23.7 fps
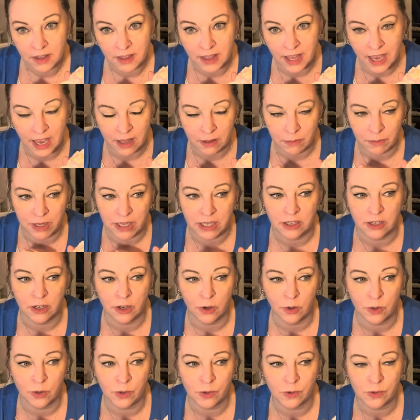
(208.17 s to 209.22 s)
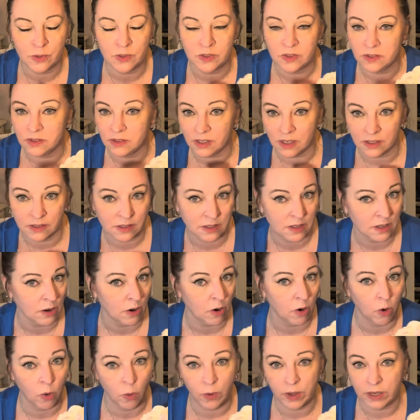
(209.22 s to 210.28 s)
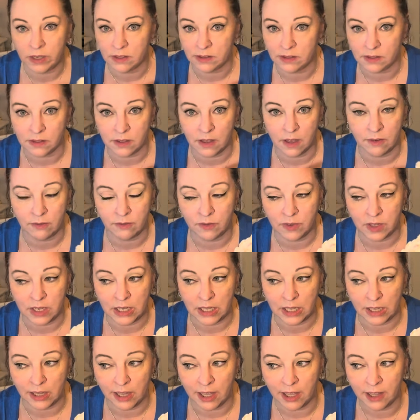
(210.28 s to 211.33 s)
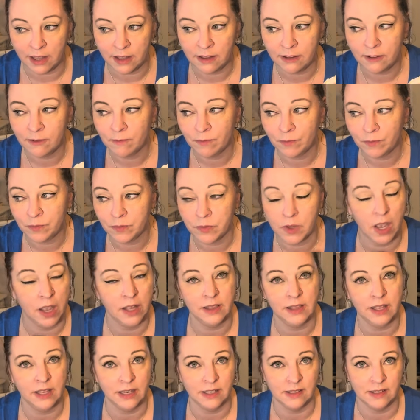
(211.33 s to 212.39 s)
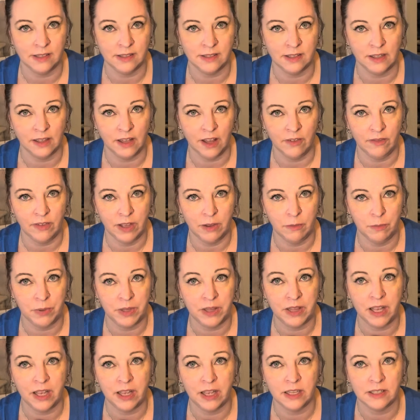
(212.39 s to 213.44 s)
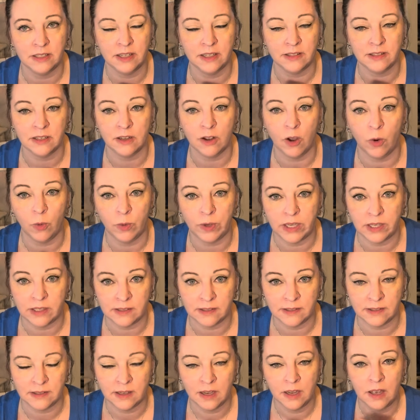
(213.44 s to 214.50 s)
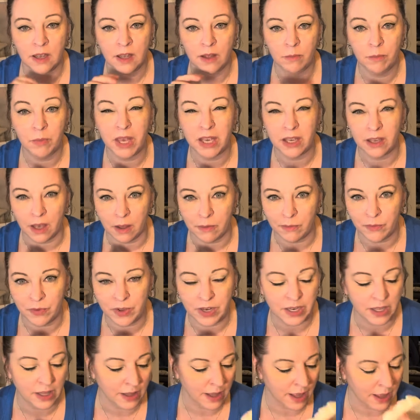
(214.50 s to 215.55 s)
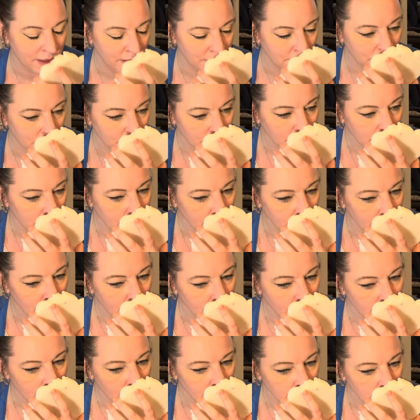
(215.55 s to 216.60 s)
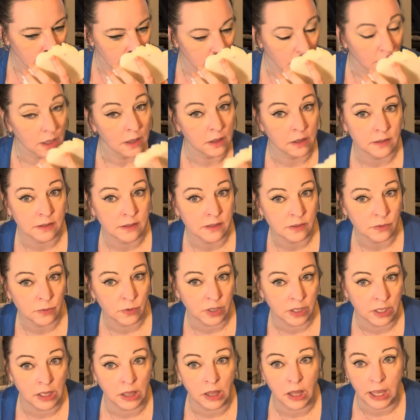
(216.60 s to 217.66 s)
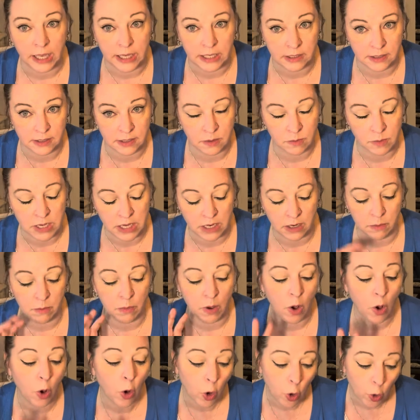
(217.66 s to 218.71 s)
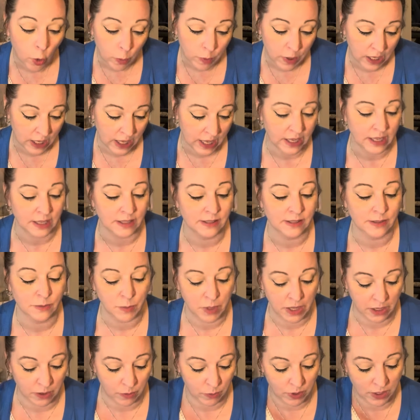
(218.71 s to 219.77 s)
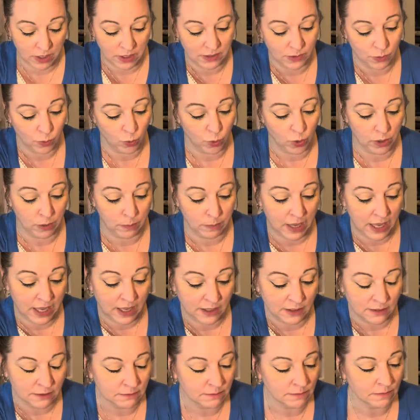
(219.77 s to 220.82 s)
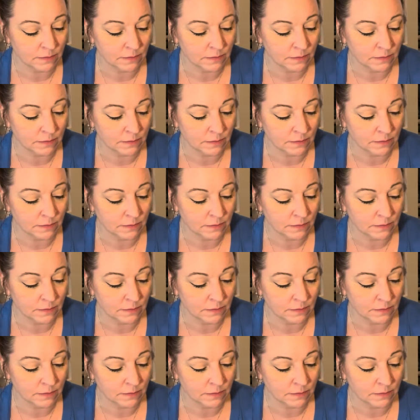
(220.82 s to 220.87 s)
that my nose doesn't always love vanilla. Not that it doesn't love it, but that it doesn't always pick up vanilla. And this is very light to me and I'm hoping I can smell it when it's warming